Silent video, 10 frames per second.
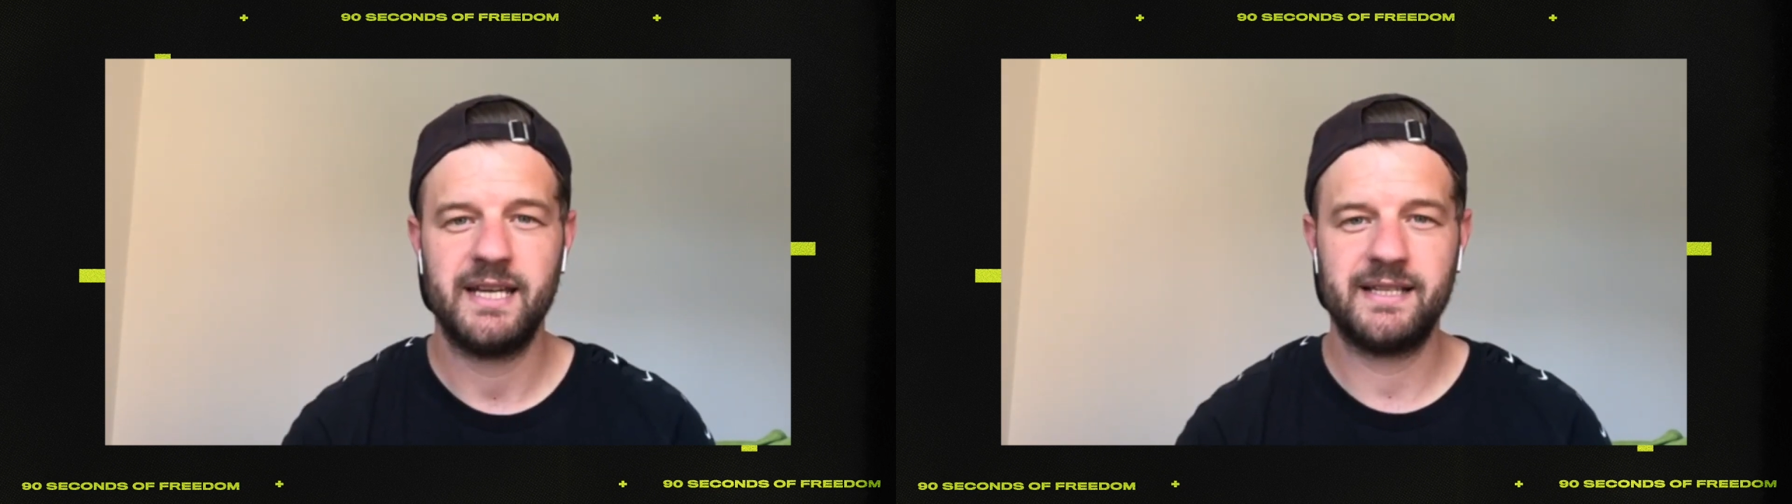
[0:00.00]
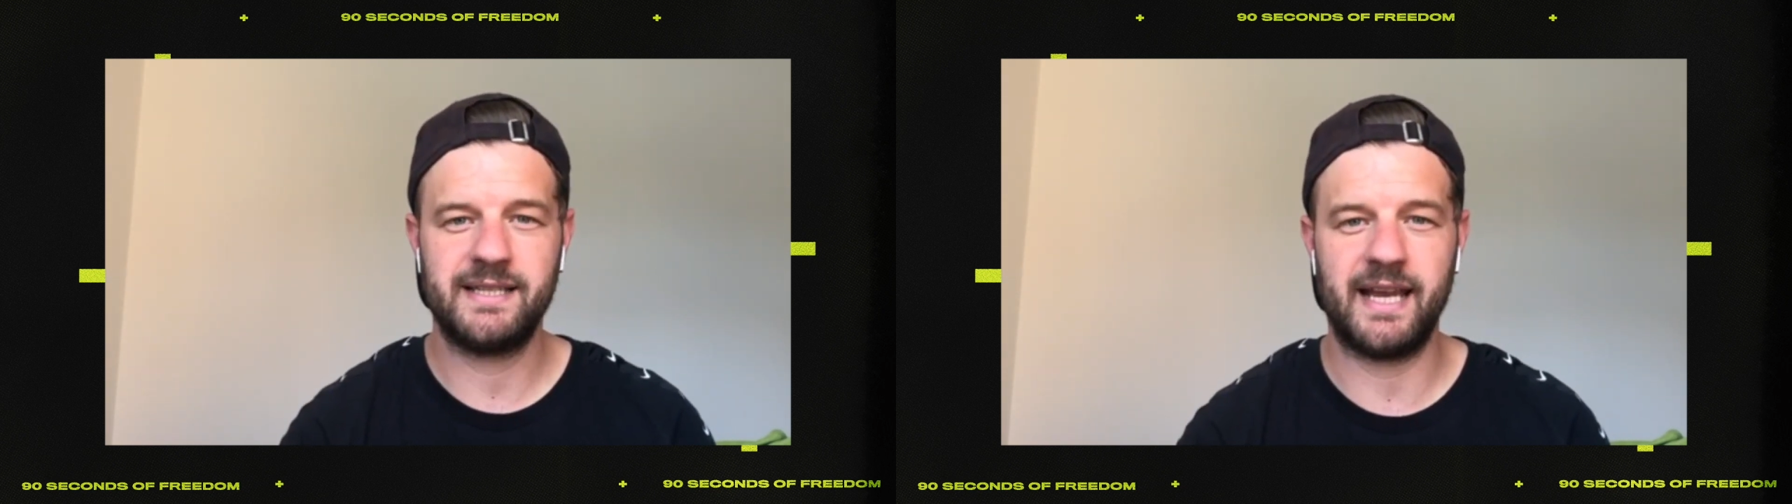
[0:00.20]

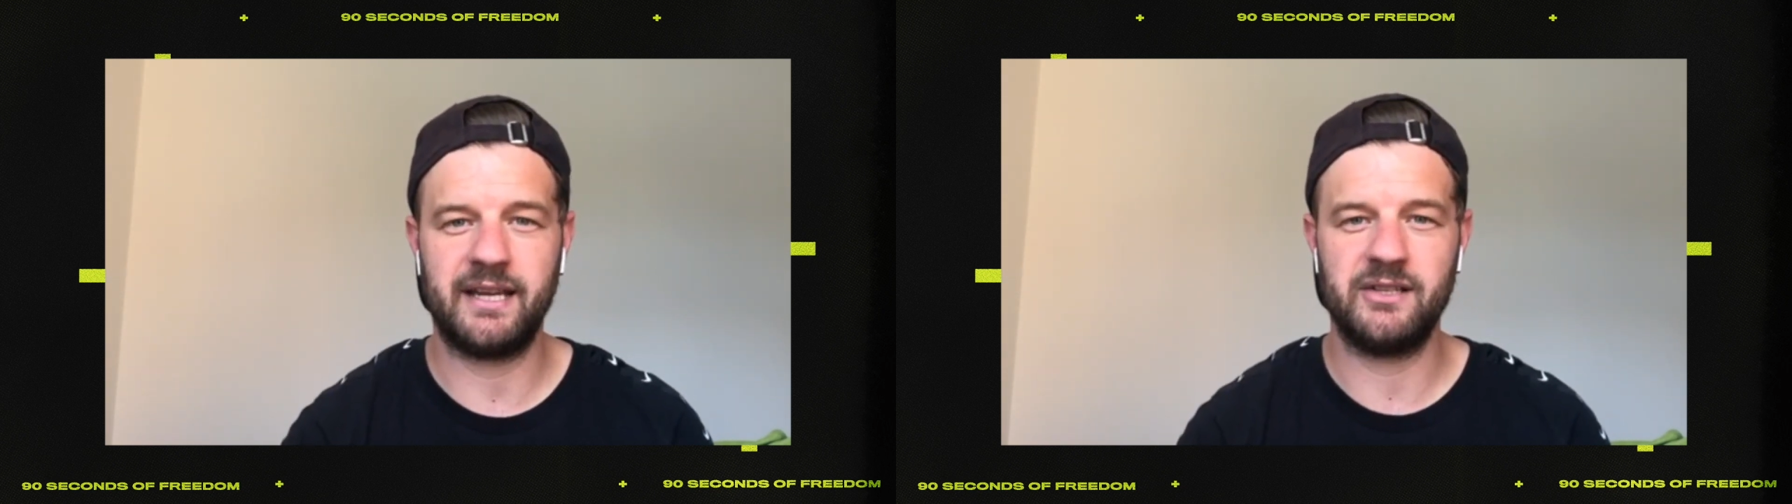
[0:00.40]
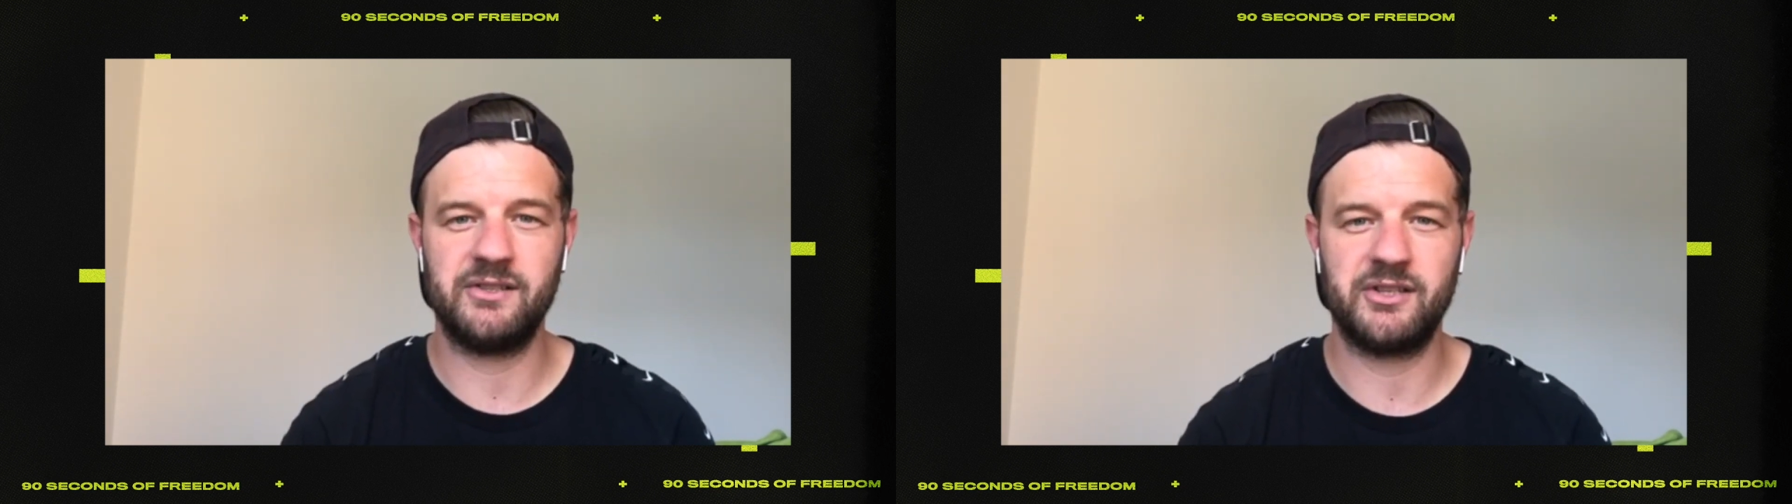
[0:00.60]

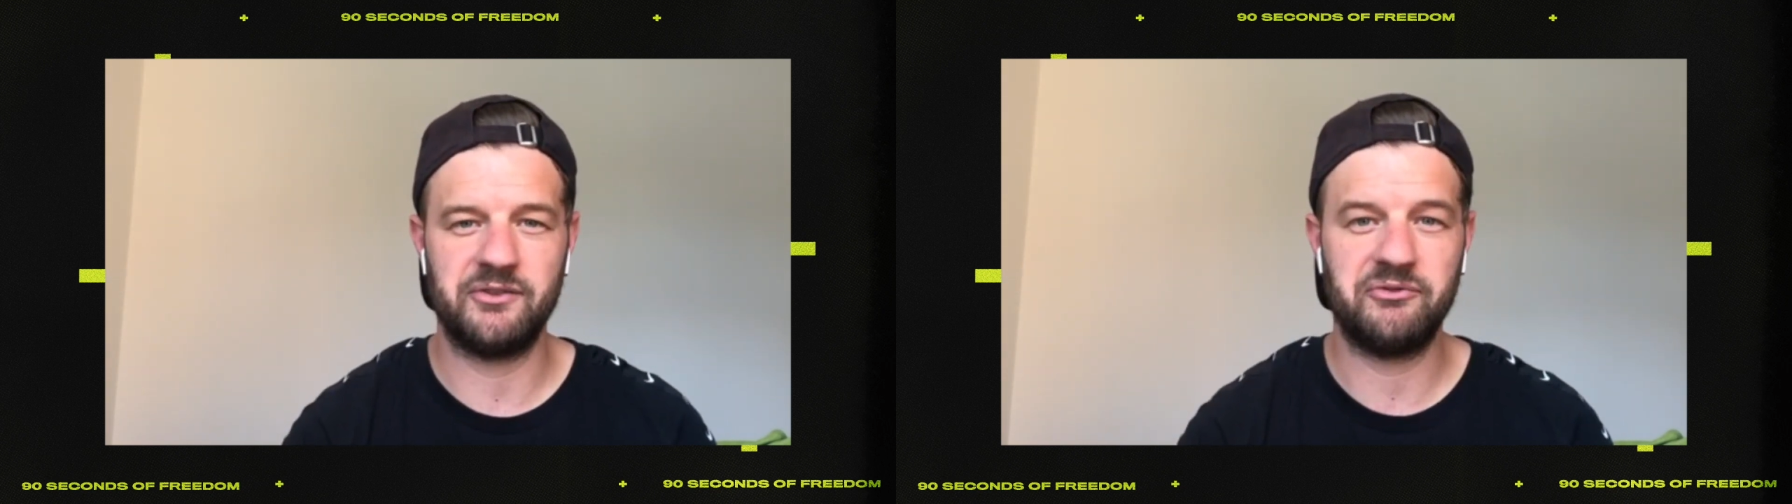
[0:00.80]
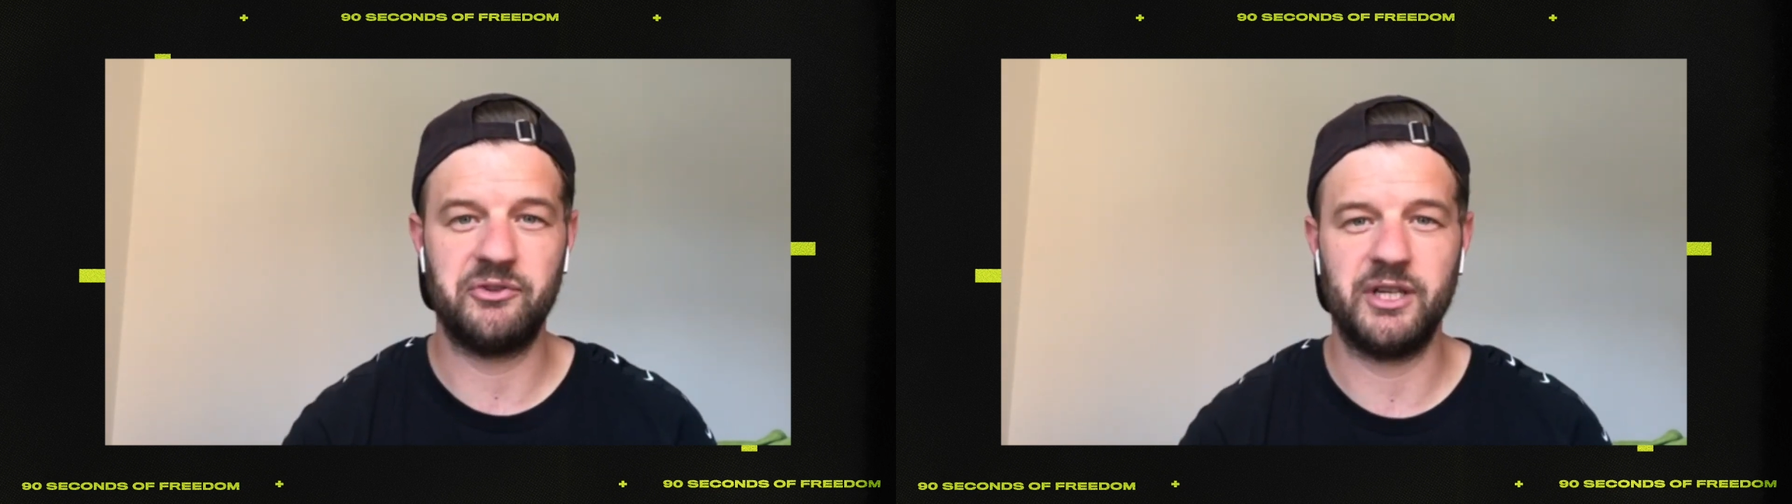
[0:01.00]
Seconds of
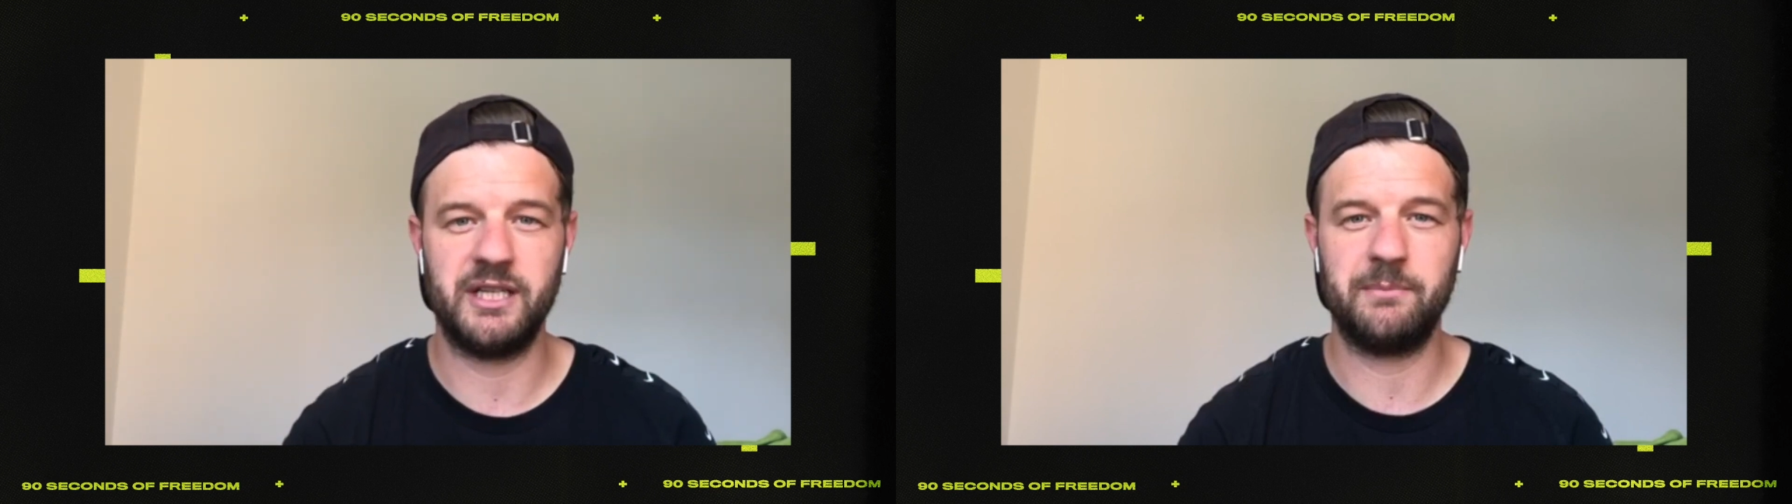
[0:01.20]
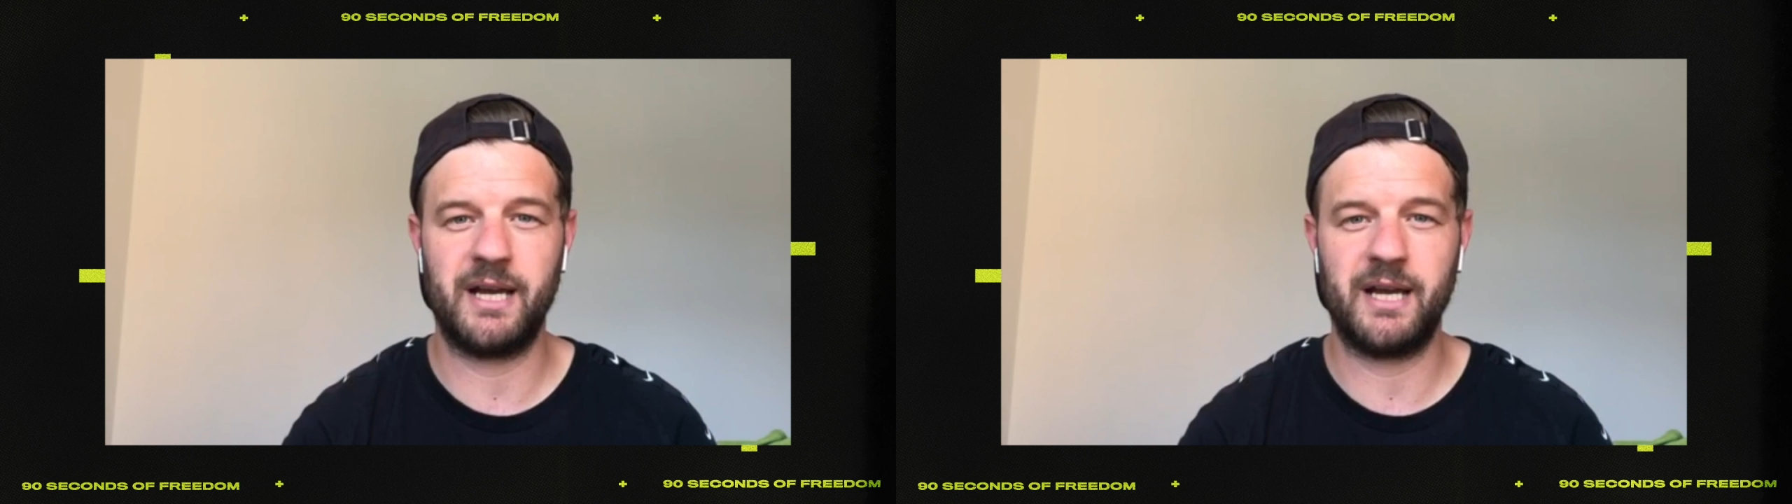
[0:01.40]
Freedom